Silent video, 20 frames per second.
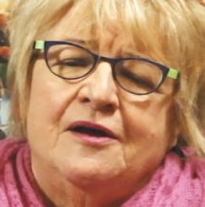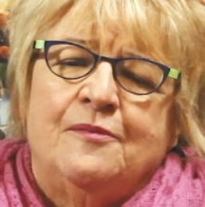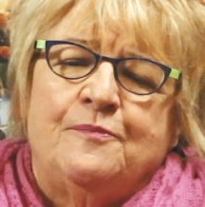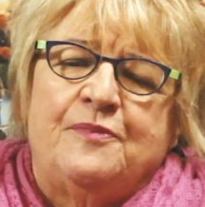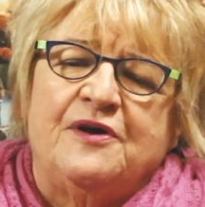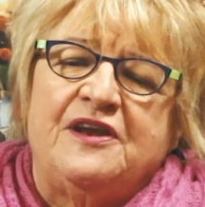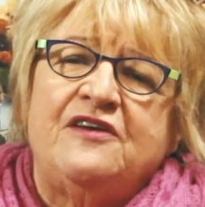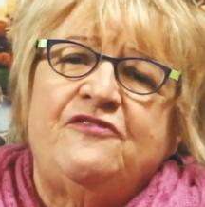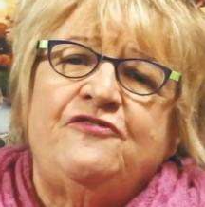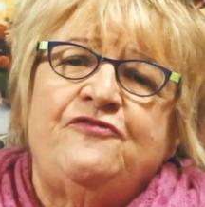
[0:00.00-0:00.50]

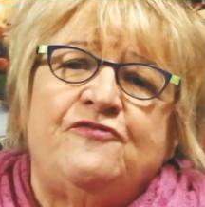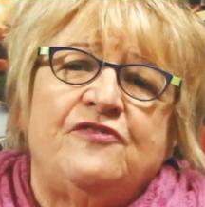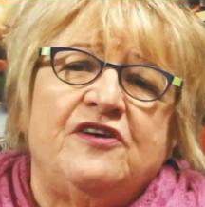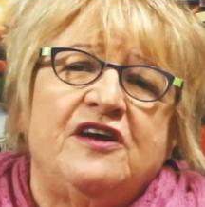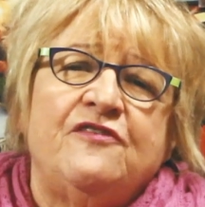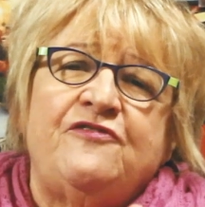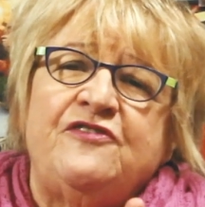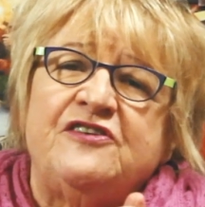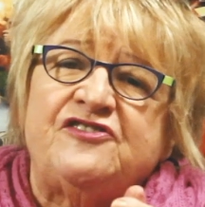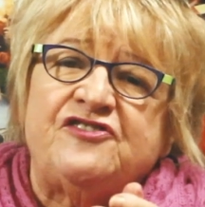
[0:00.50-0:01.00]
But
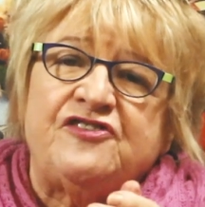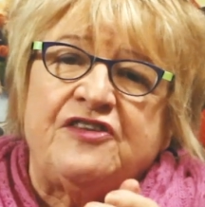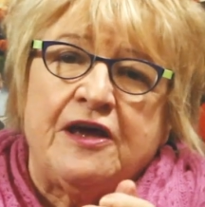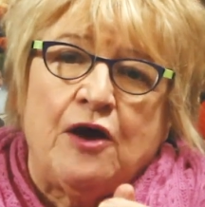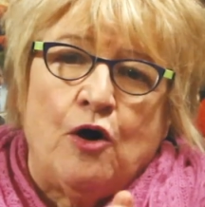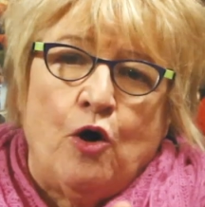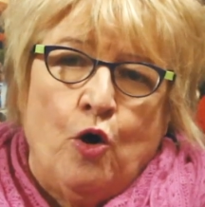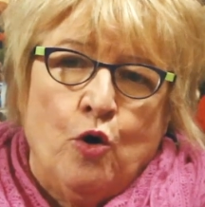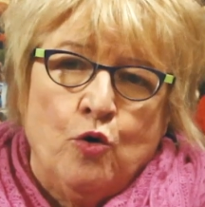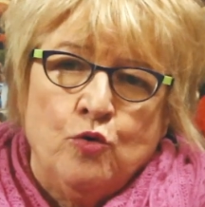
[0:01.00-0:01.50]
if it's the
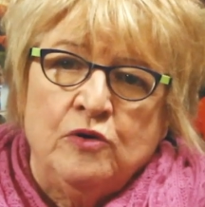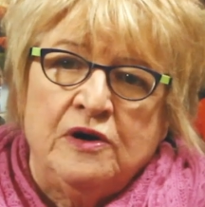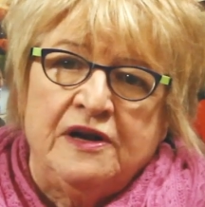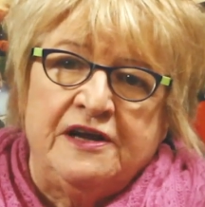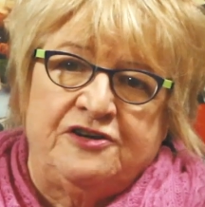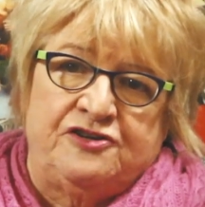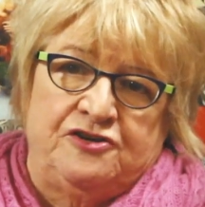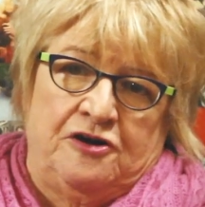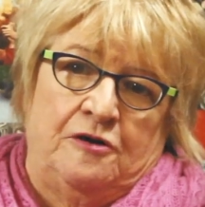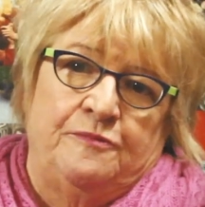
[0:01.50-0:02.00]

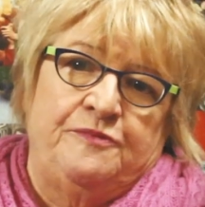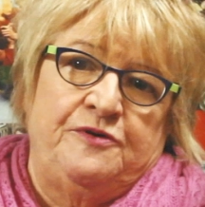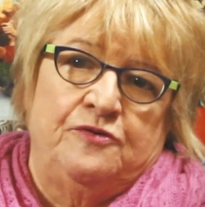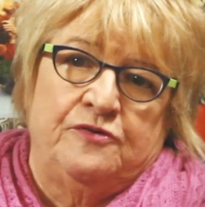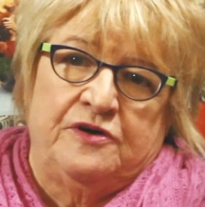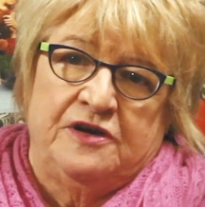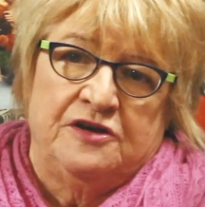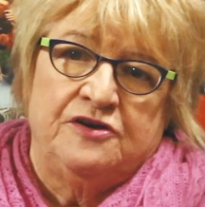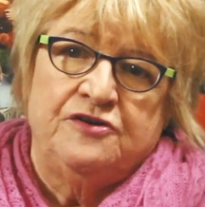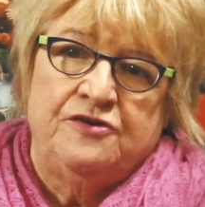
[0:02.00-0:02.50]
only job you
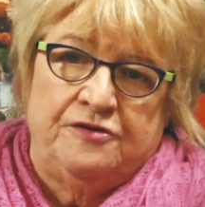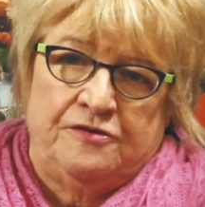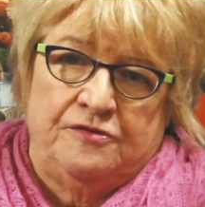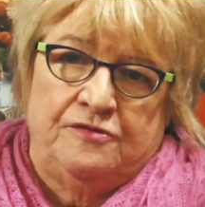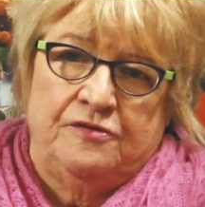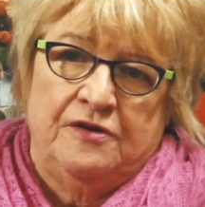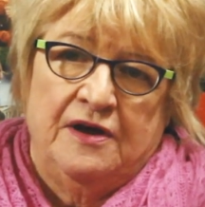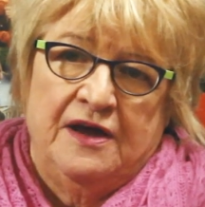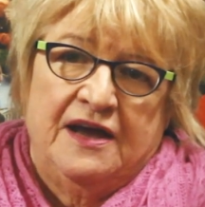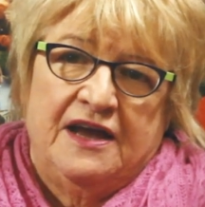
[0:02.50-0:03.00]
can
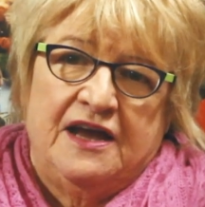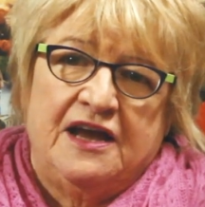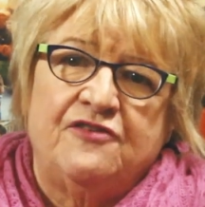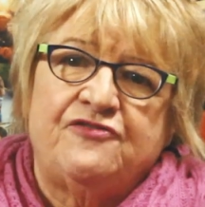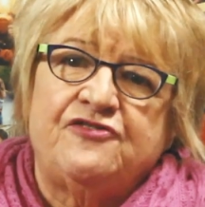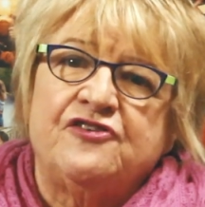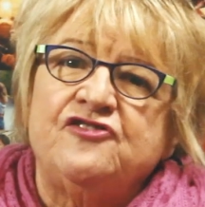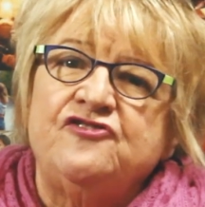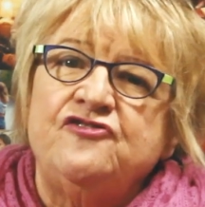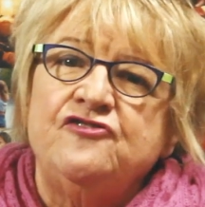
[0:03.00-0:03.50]
do, if
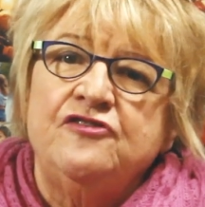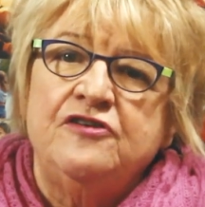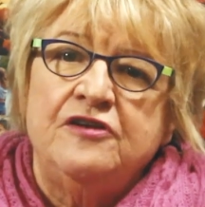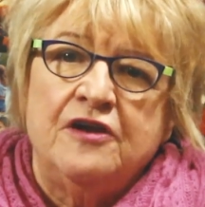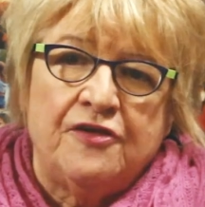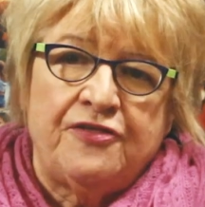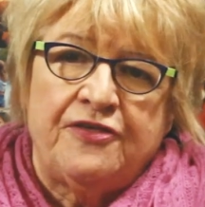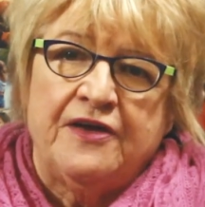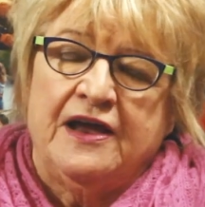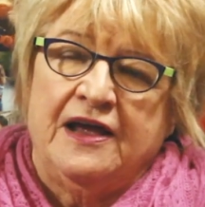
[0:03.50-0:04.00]
there's
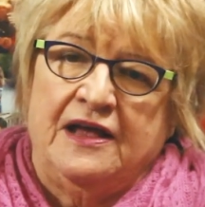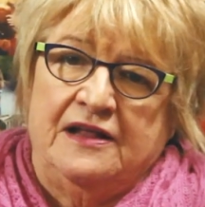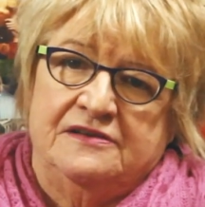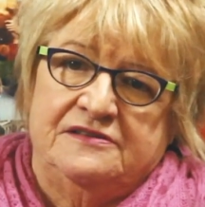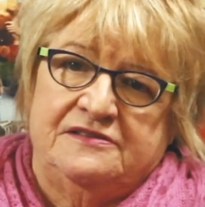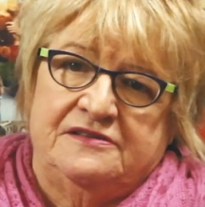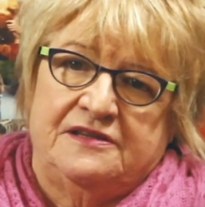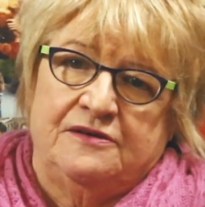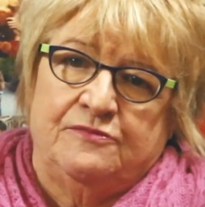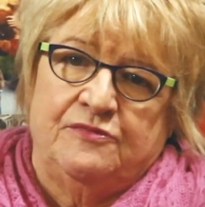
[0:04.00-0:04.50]
nothing
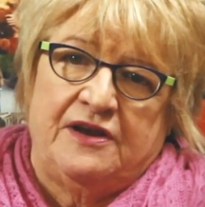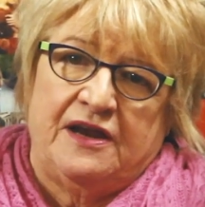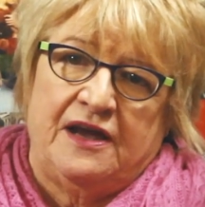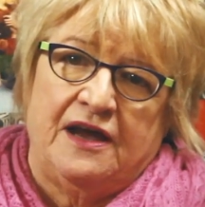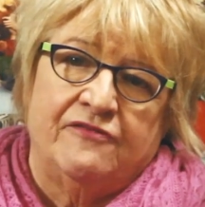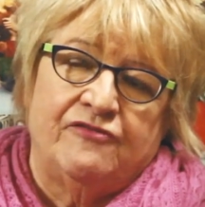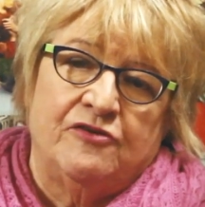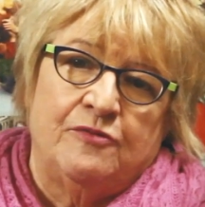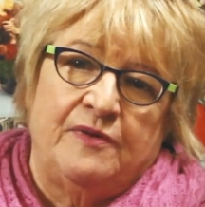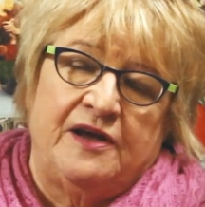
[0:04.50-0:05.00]
else that would
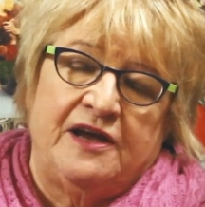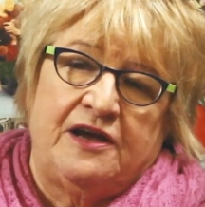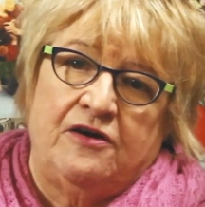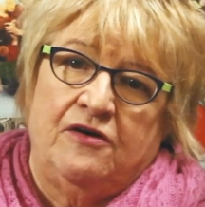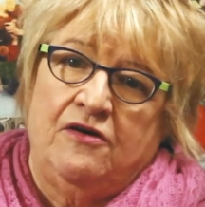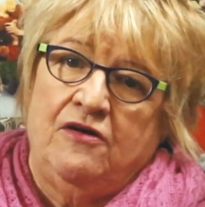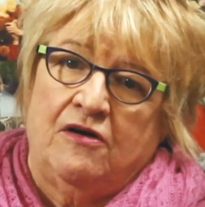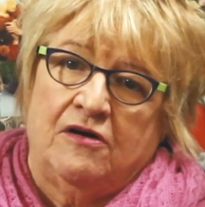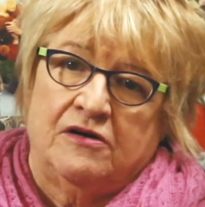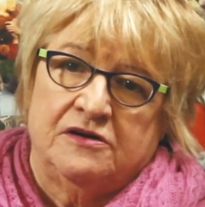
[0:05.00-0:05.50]
ever make
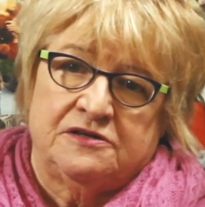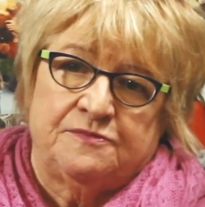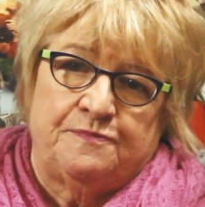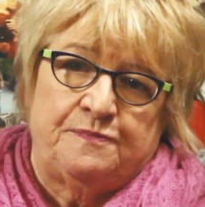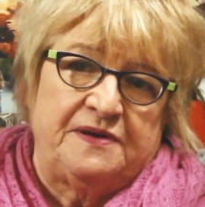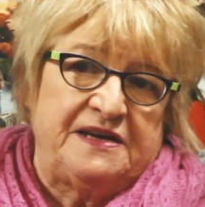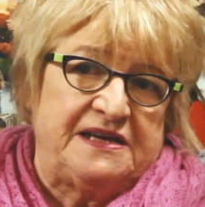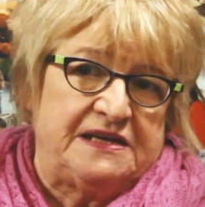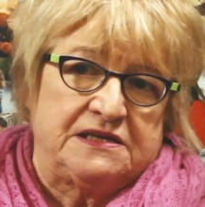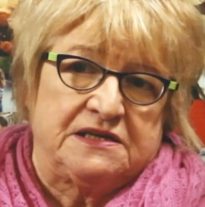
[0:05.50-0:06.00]
your heart
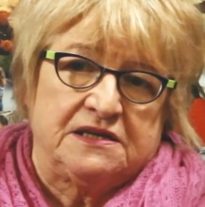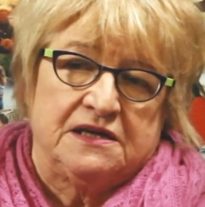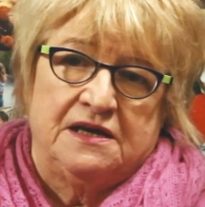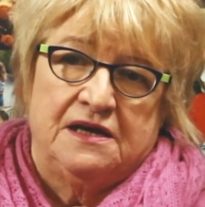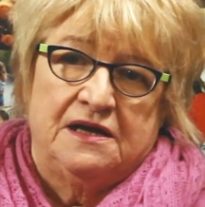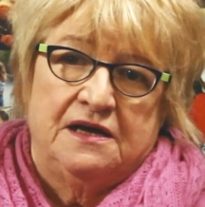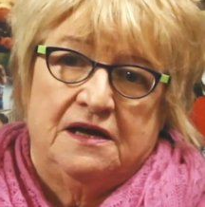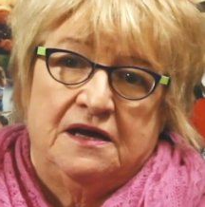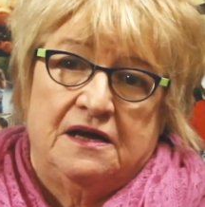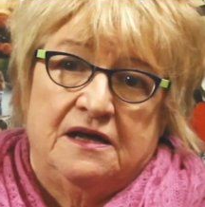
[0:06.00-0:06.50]
beat,
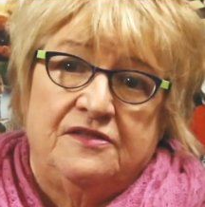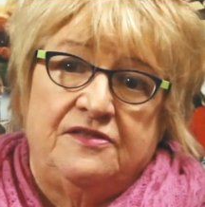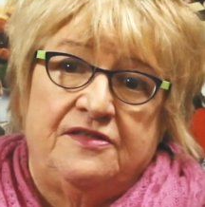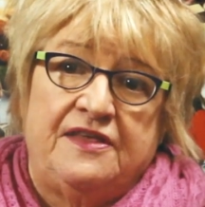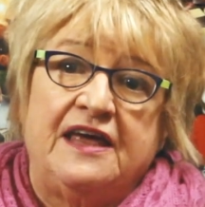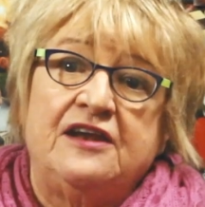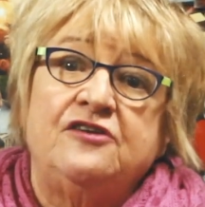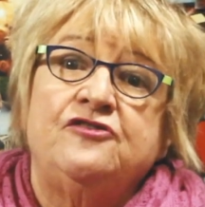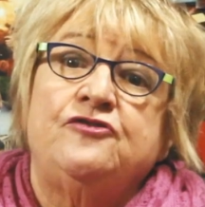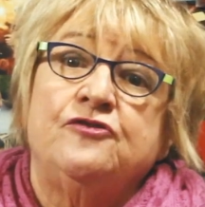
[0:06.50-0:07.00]

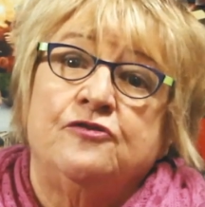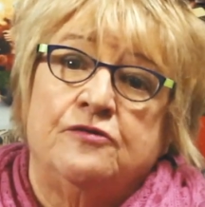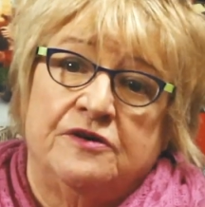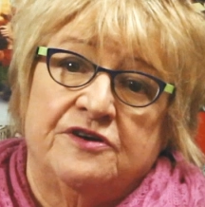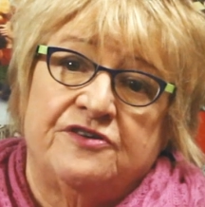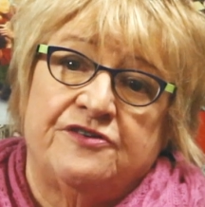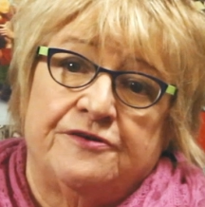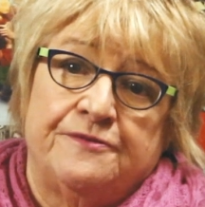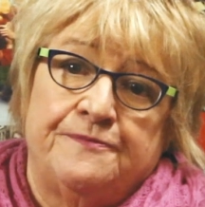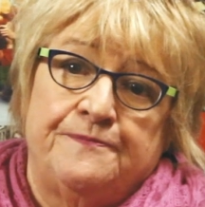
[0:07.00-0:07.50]
then do it.